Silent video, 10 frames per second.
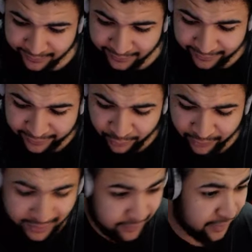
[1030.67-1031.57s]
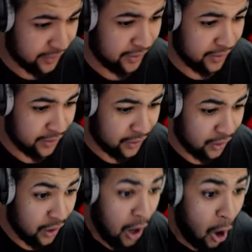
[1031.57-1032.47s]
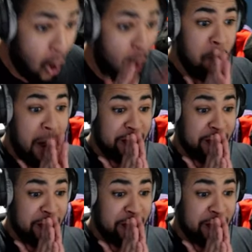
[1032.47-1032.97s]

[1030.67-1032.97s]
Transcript: Let's see who it is. Oh my